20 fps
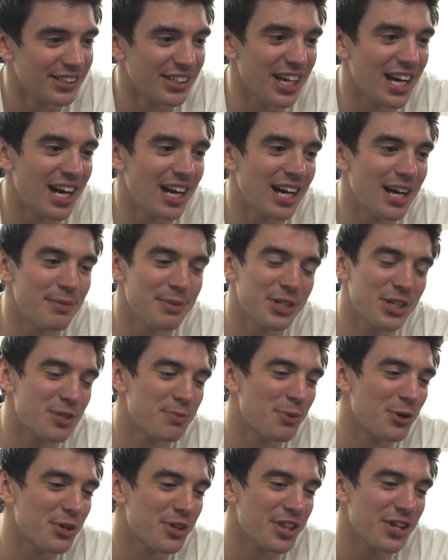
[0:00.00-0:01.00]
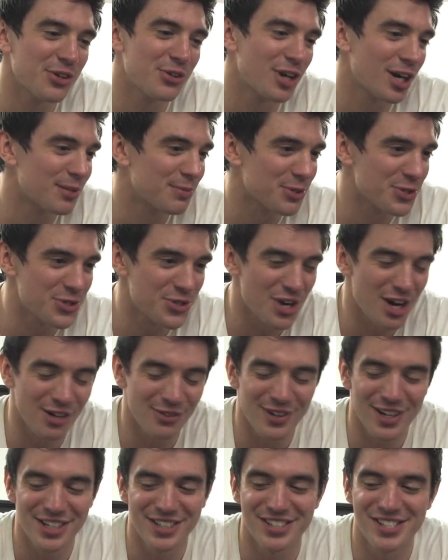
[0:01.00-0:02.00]
Yeah, I mean, they're both incredible
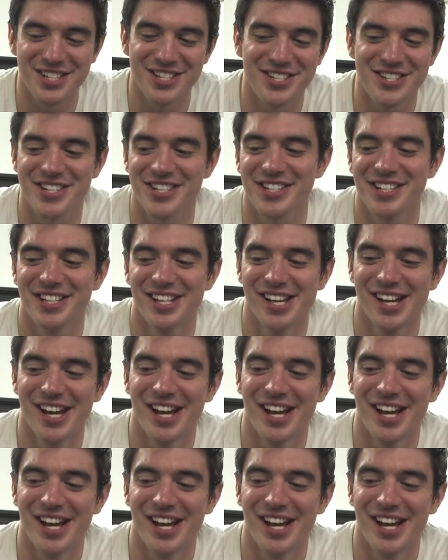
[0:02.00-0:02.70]
songwriters, and